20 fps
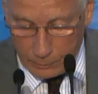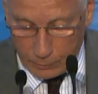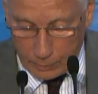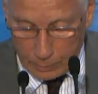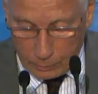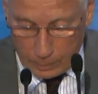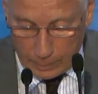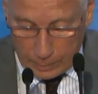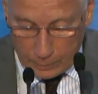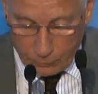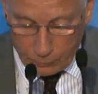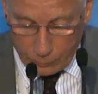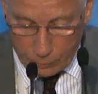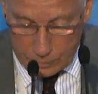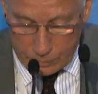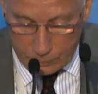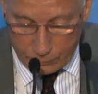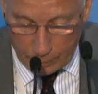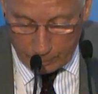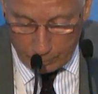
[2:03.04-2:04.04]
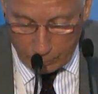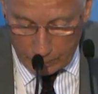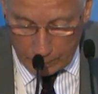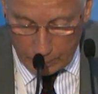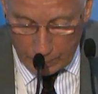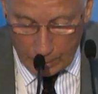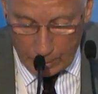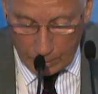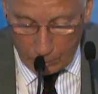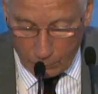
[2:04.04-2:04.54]
on 21st February
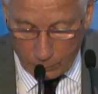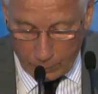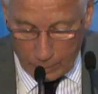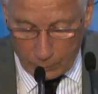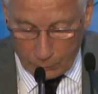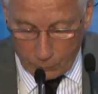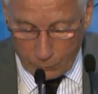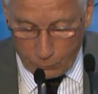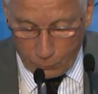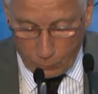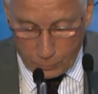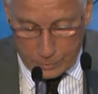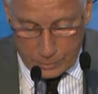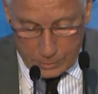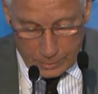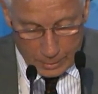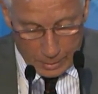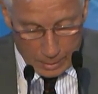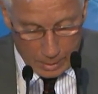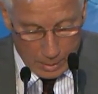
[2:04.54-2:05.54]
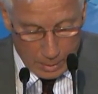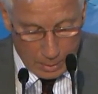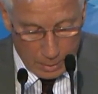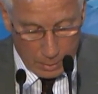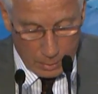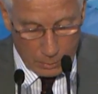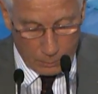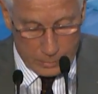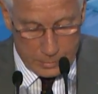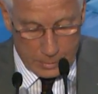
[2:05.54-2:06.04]
2014
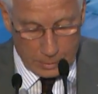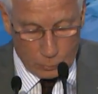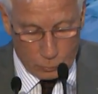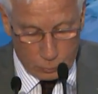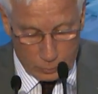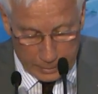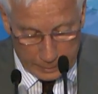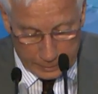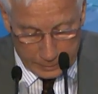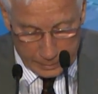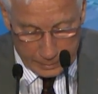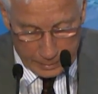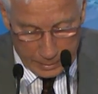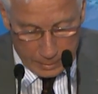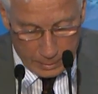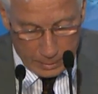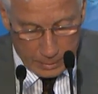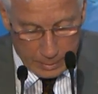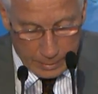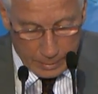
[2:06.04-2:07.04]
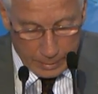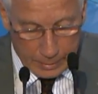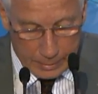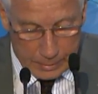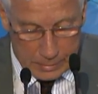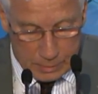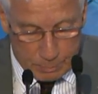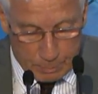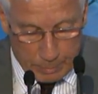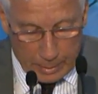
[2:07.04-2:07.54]
was a coup d'etat
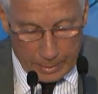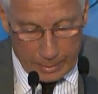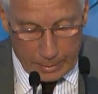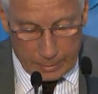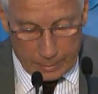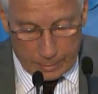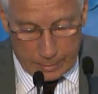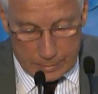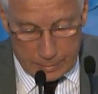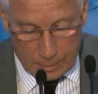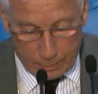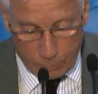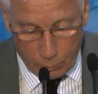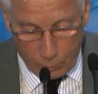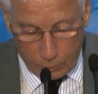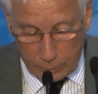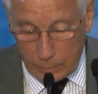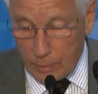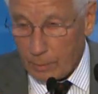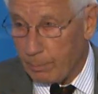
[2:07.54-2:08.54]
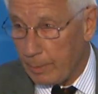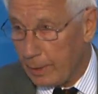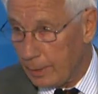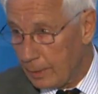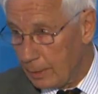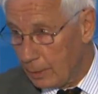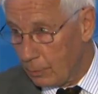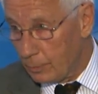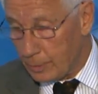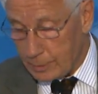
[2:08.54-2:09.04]
inspired and supported by the
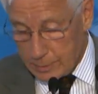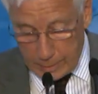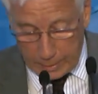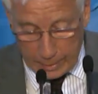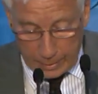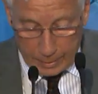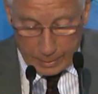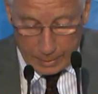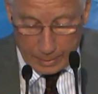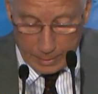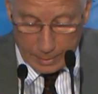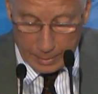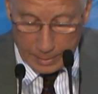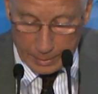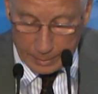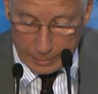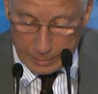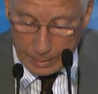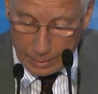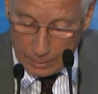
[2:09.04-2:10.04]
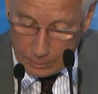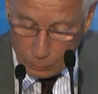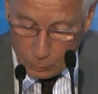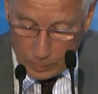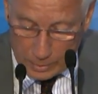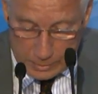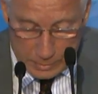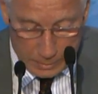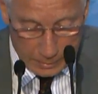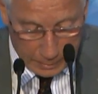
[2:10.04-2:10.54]
USA and other
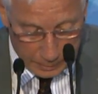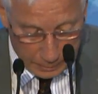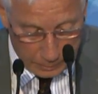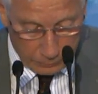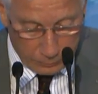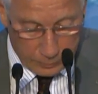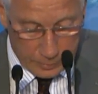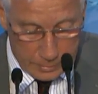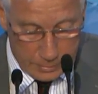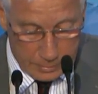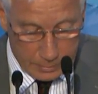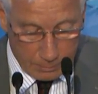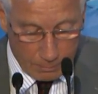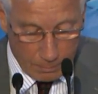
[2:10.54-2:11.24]
Western countries.